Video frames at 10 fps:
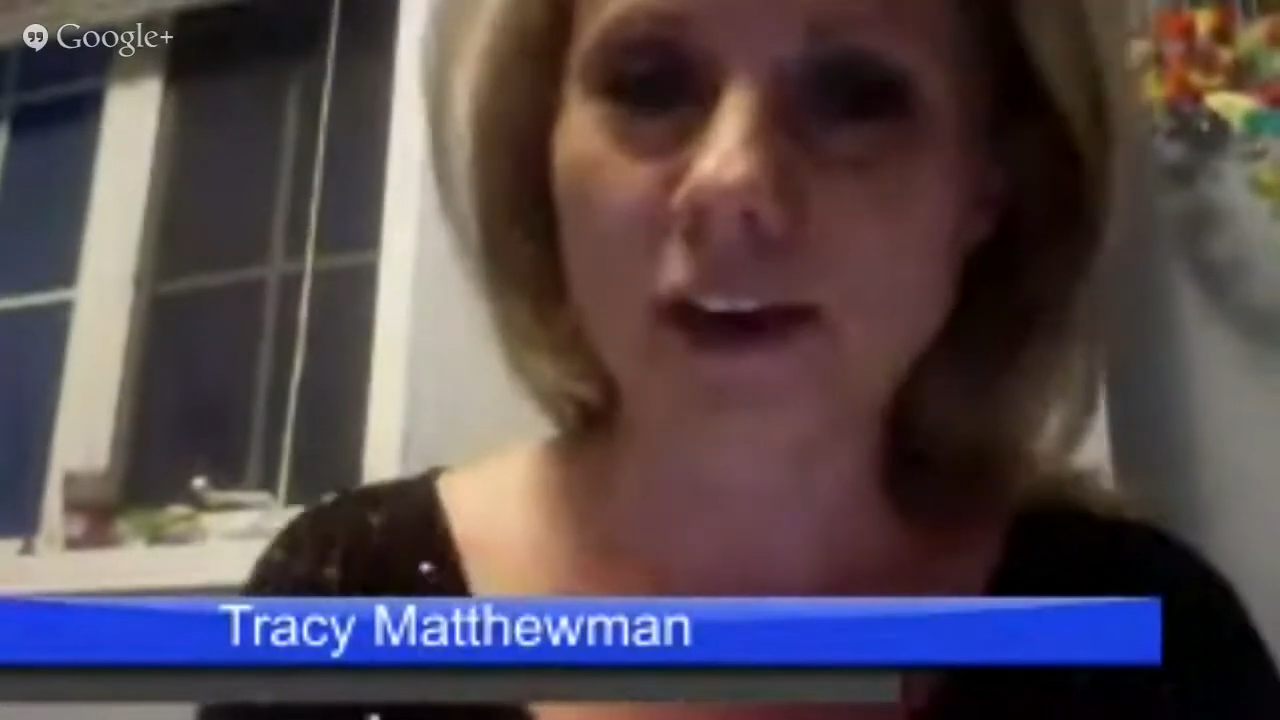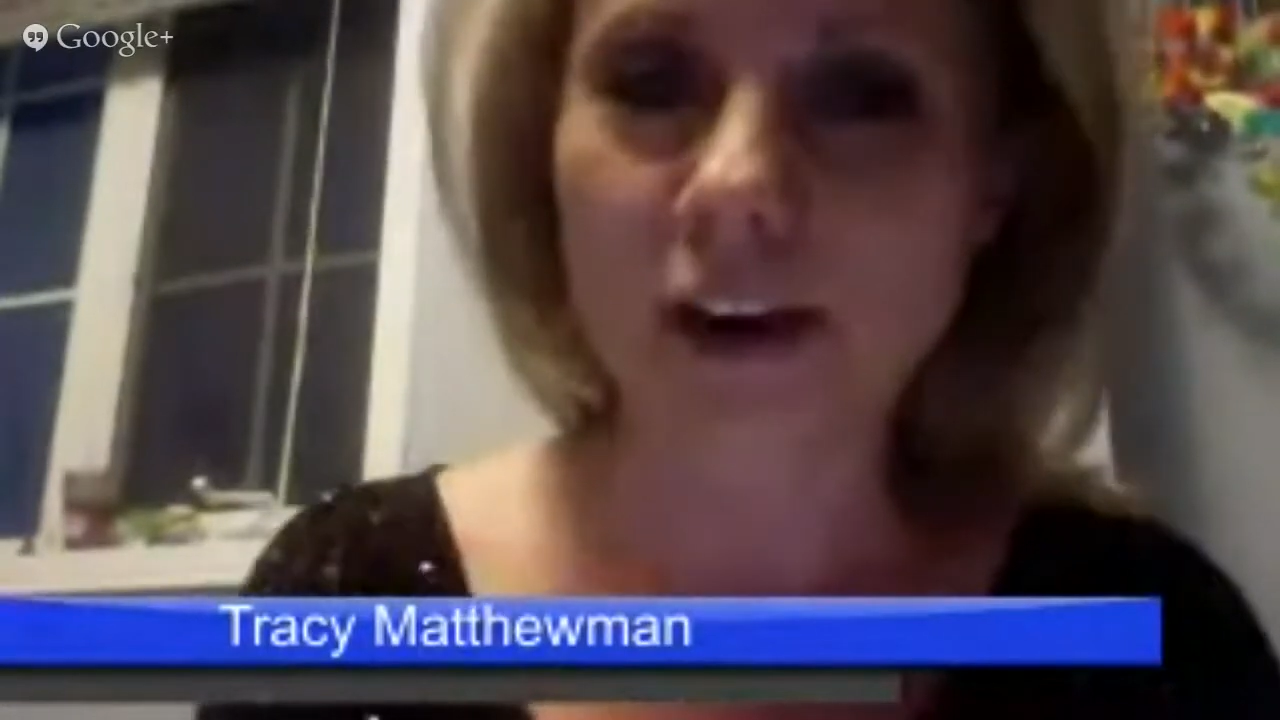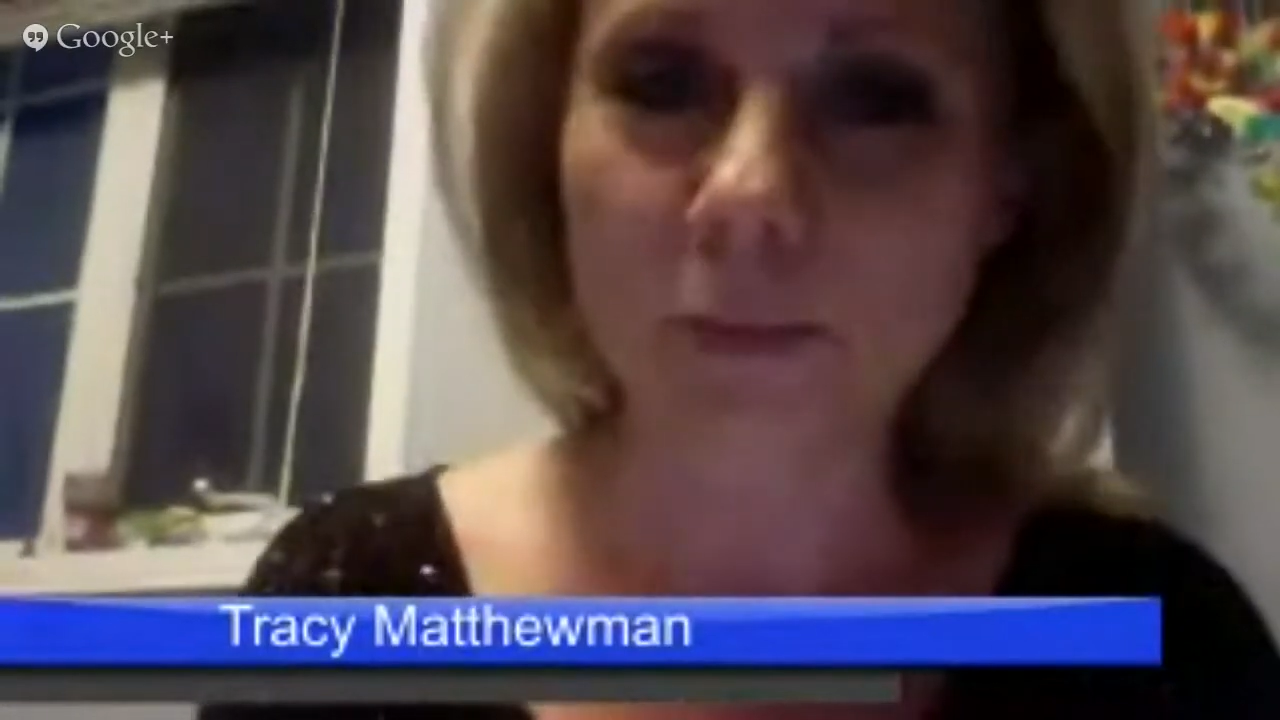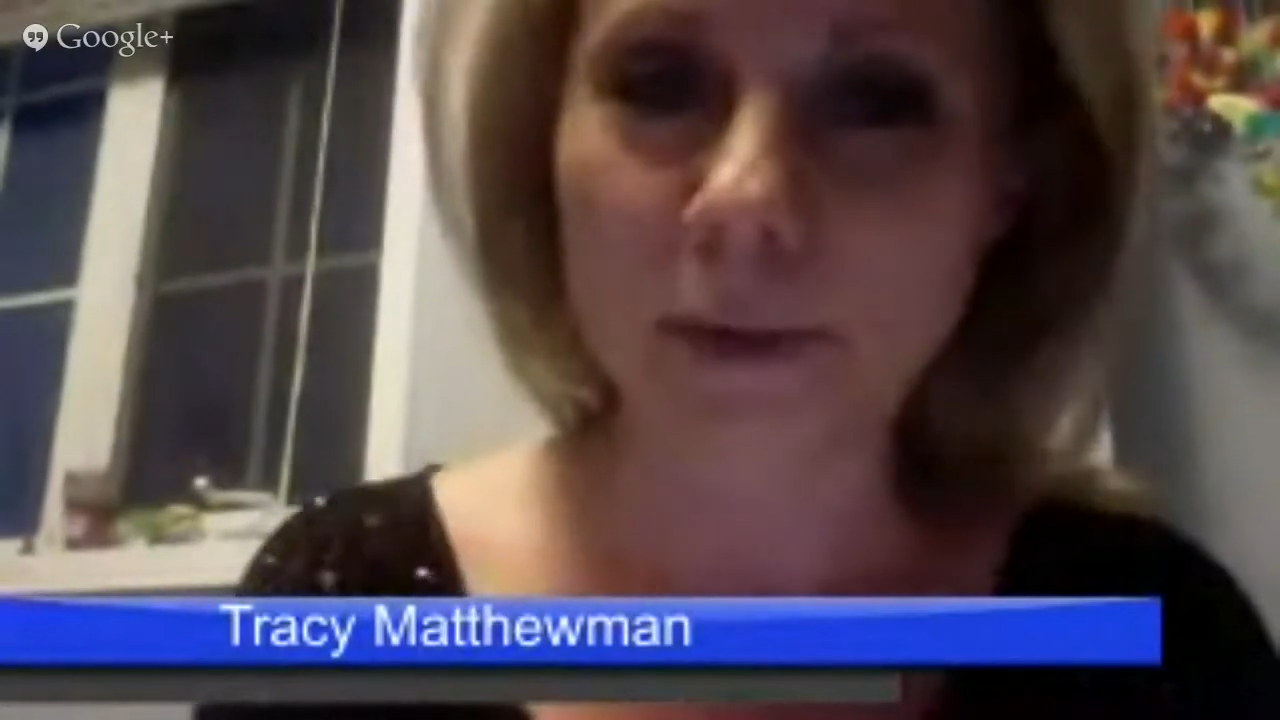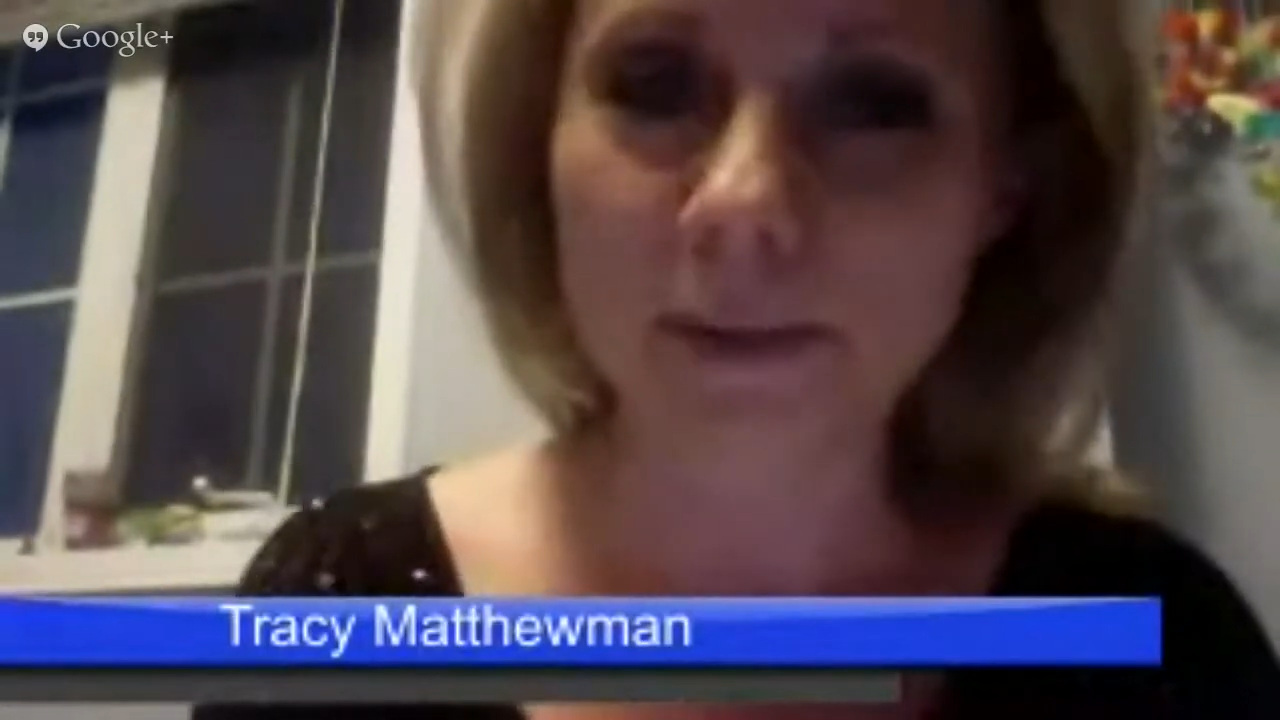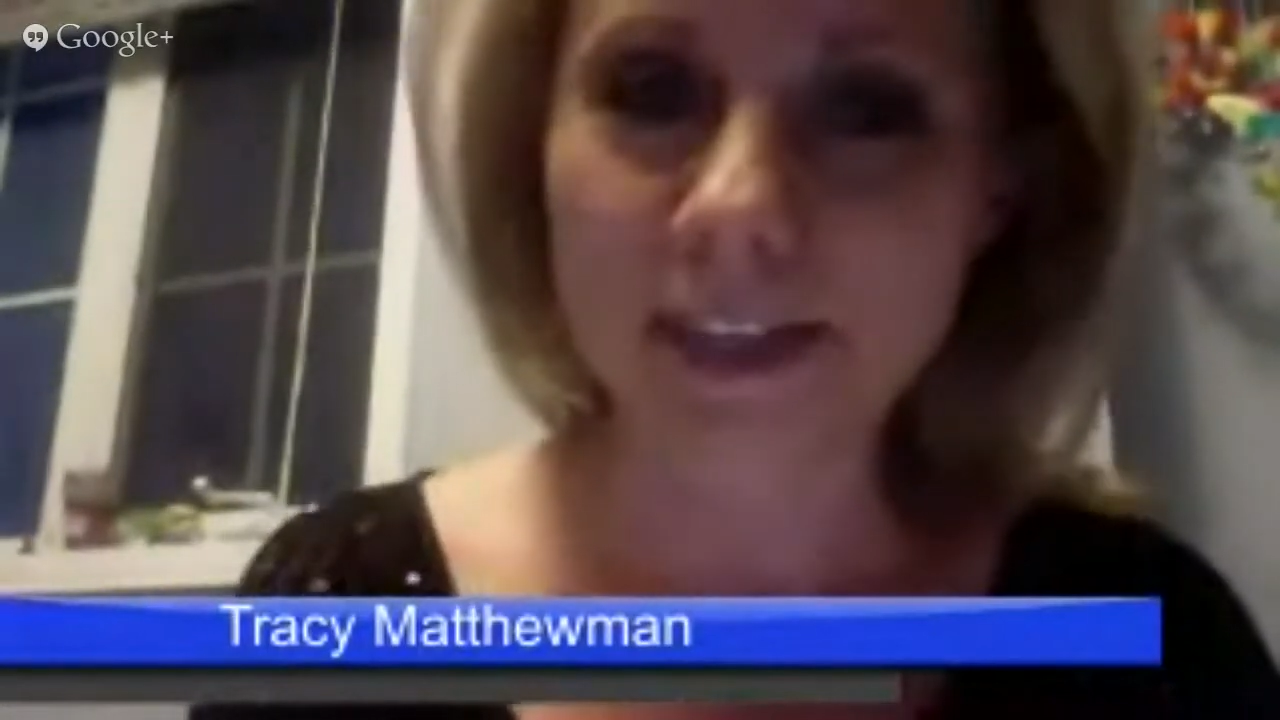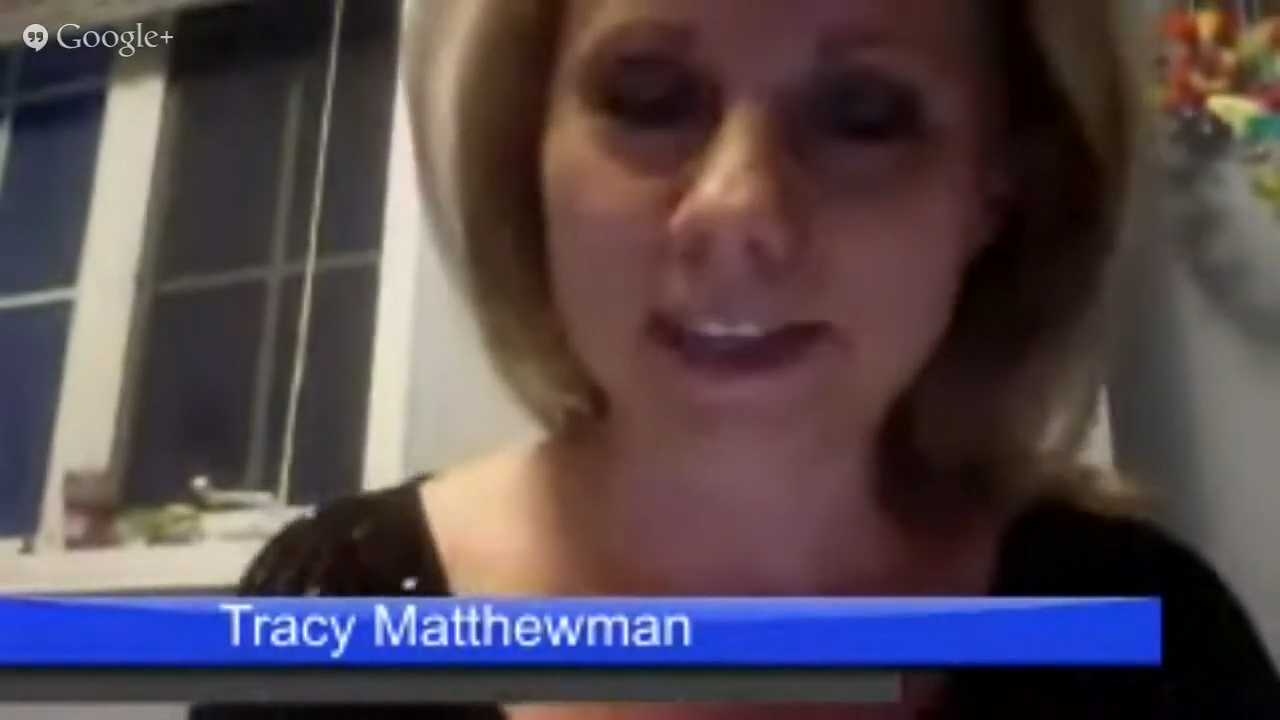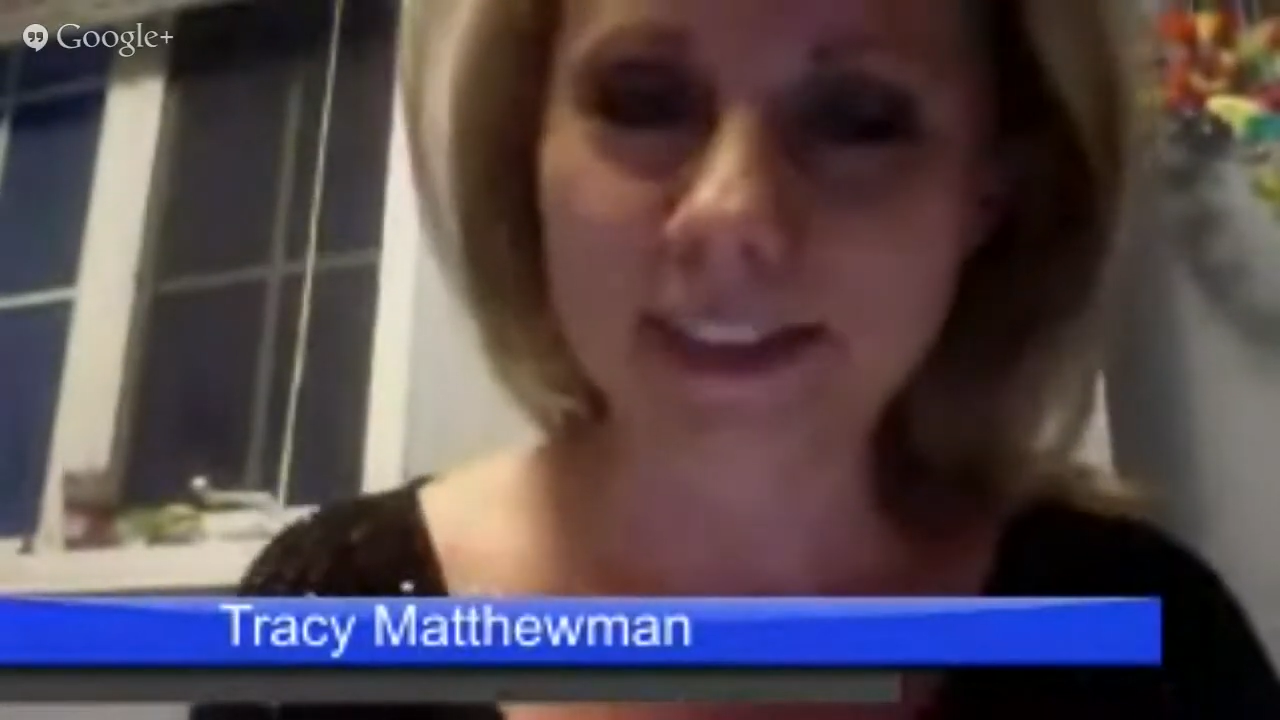com website,